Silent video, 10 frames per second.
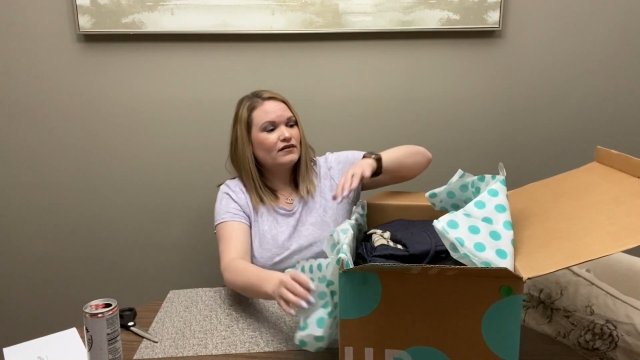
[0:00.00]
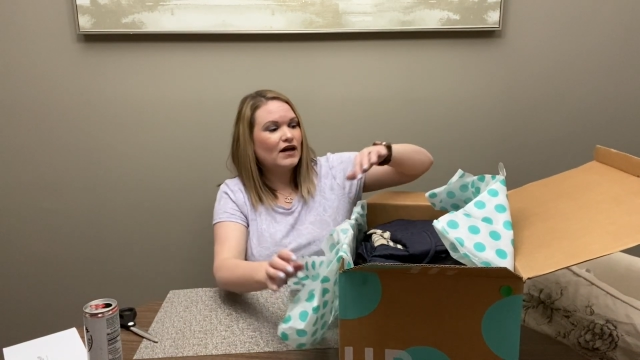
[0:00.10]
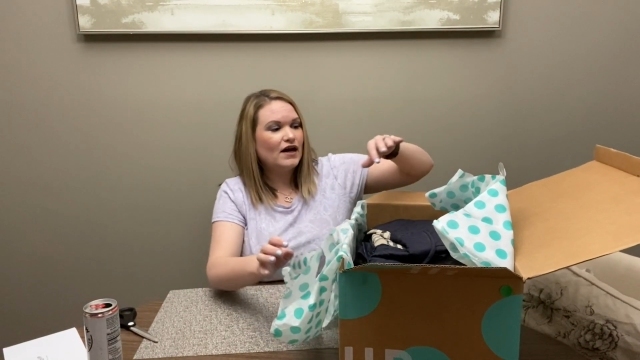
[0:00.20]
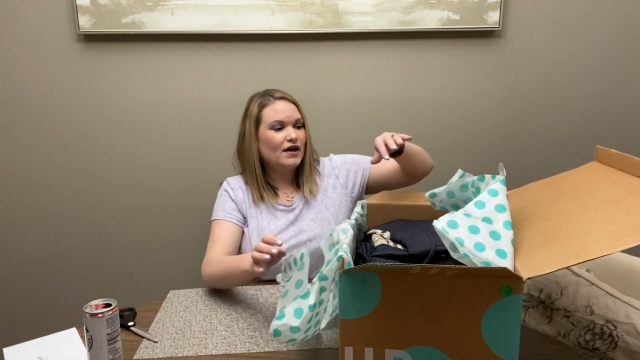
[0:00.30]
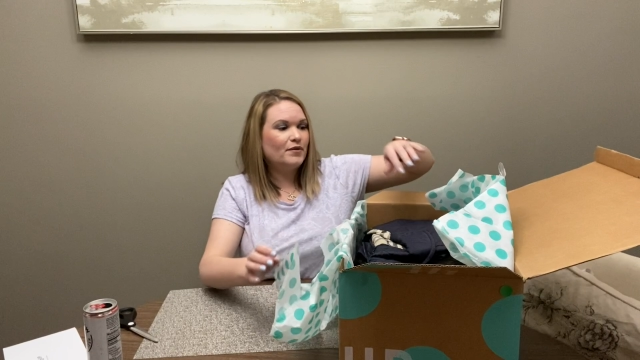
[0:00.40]

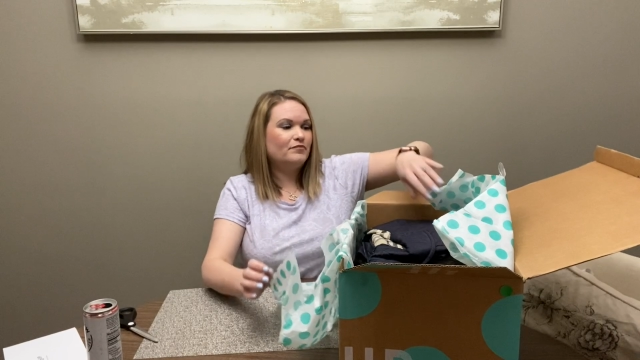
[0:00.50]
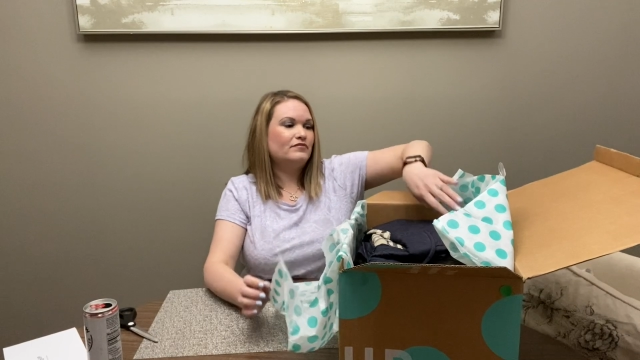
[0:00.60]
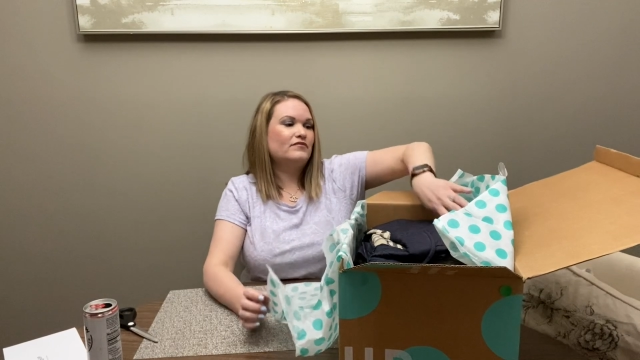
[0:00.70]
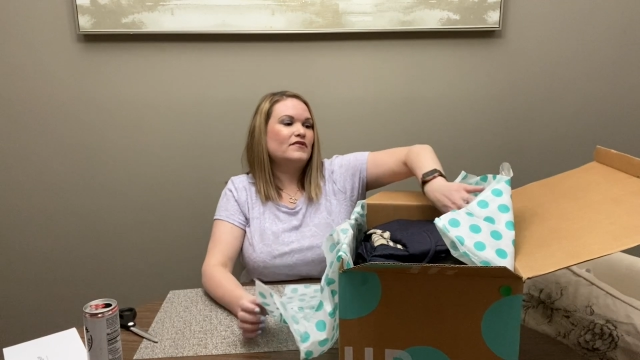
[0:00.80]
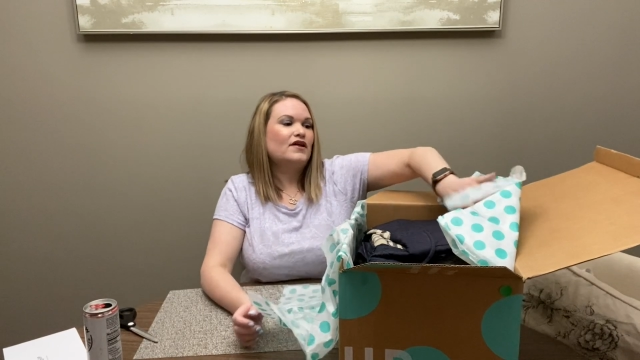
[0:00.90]
Um,
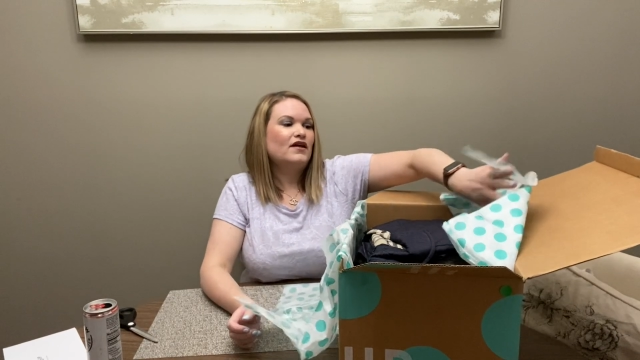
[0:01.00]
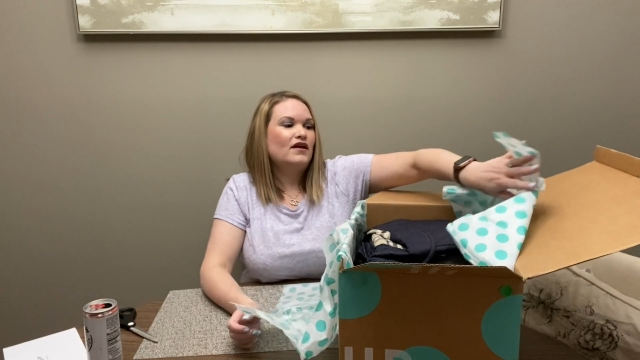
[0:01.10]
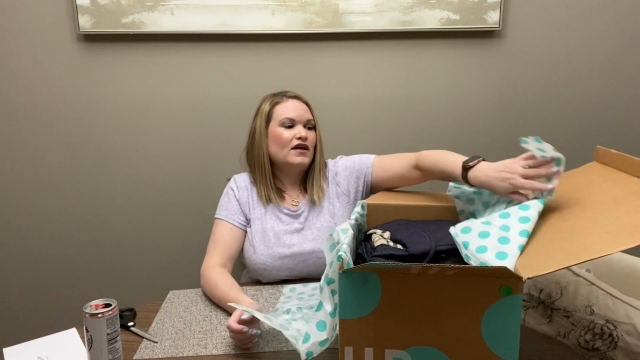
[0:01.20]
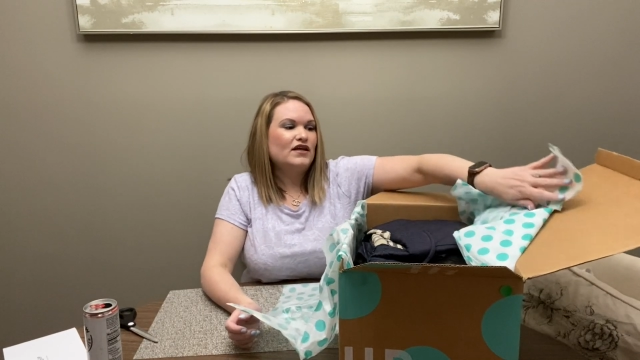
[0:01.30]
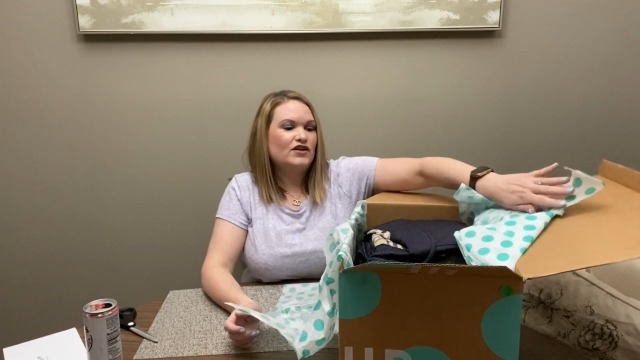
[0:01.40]

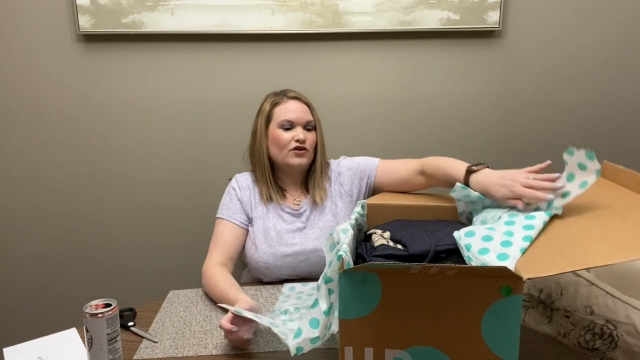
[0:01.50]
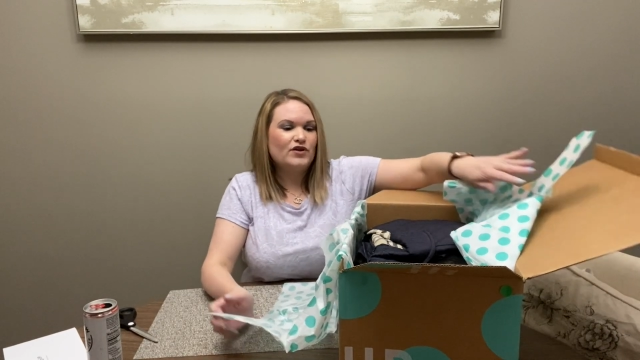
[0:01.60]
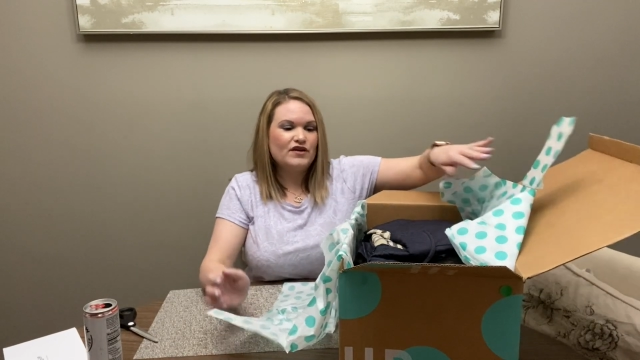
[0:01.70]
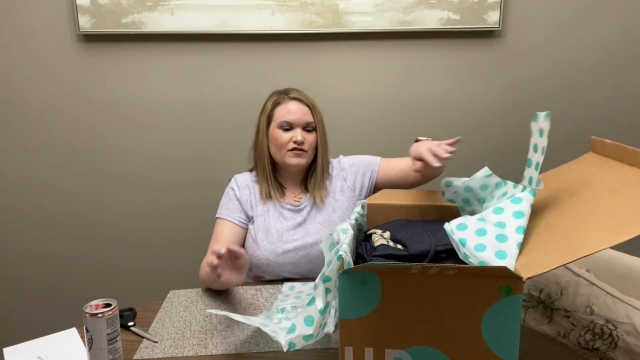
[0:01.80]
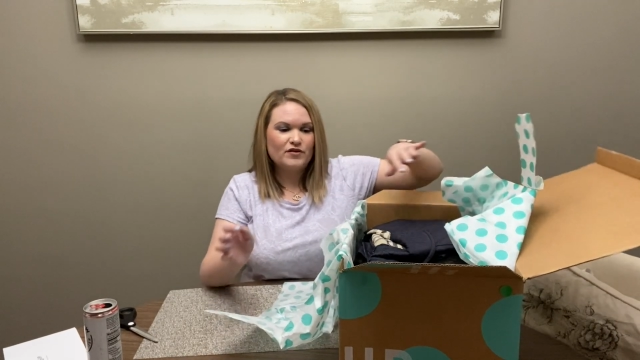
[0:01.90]
you know,
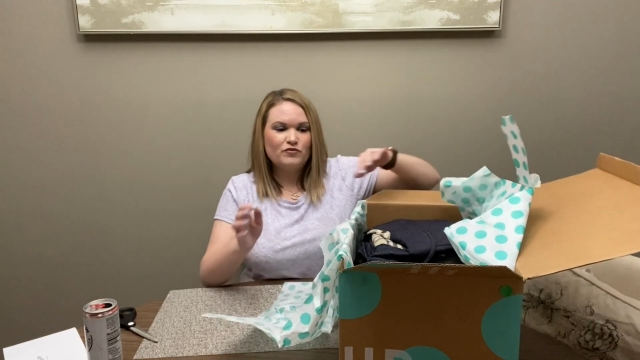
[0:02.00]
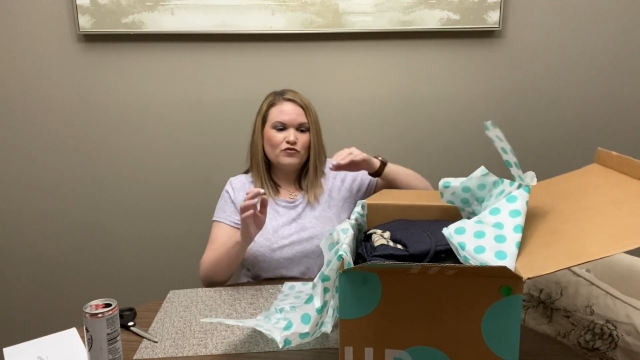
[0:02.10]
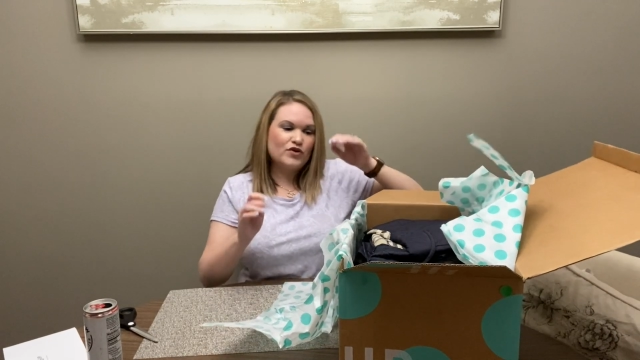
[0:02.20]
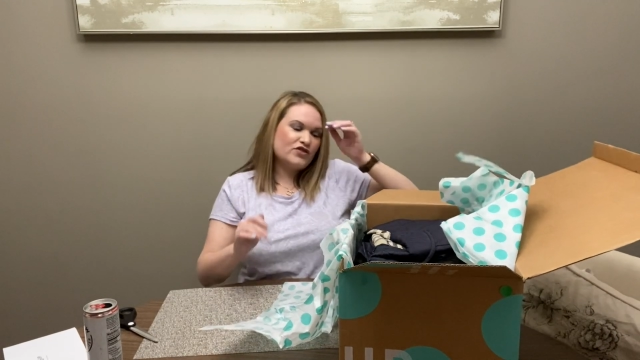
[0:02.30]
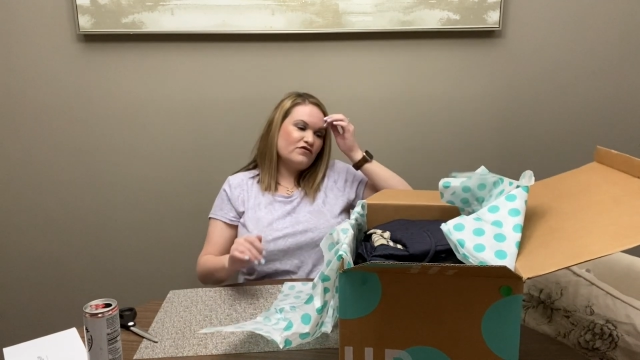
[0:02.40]
even
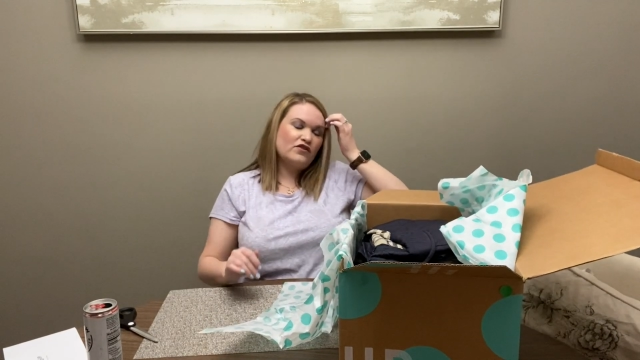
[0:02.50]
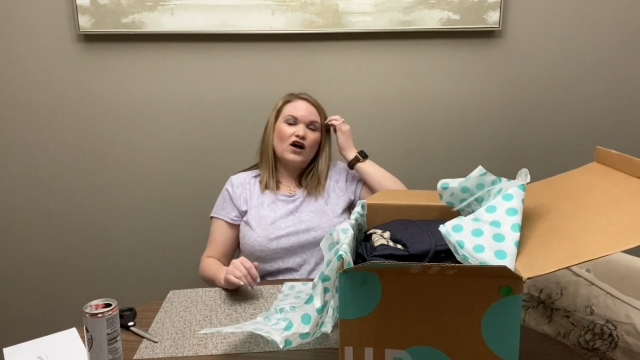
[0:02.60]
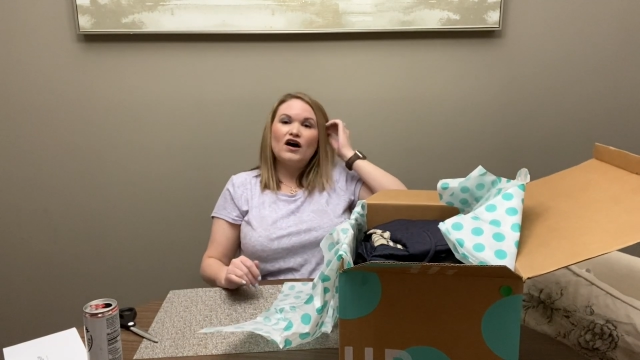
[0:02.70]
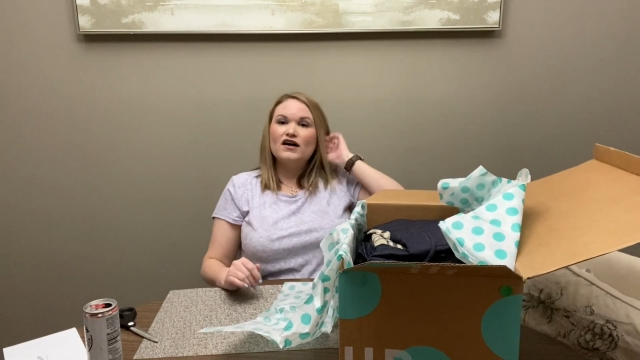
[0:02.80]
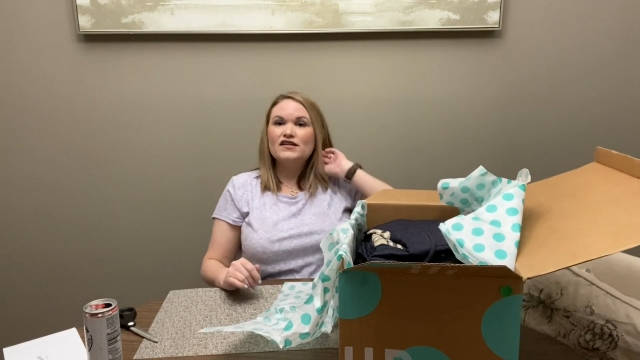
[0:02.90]
with the
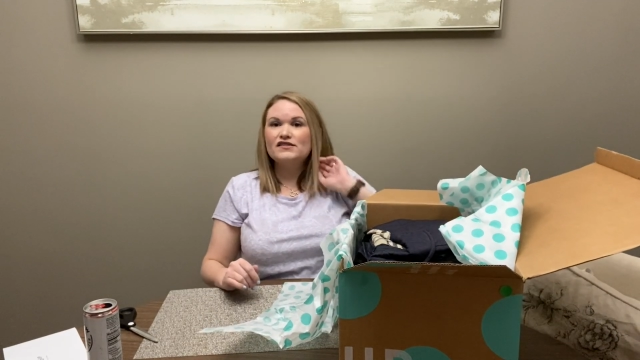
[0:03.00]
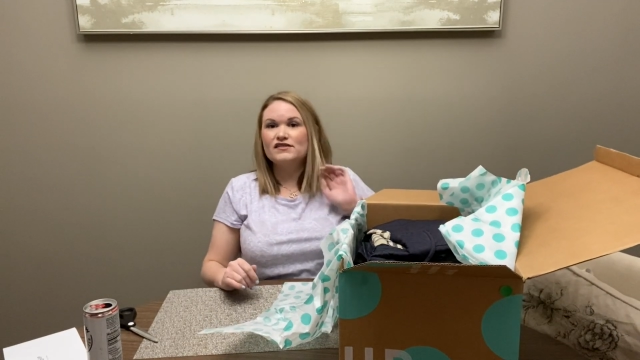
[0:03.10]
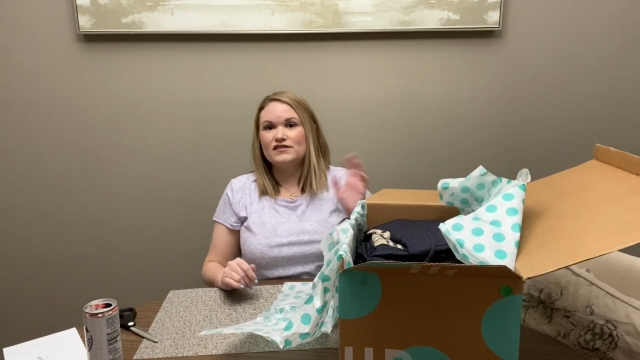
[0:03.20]
flaws,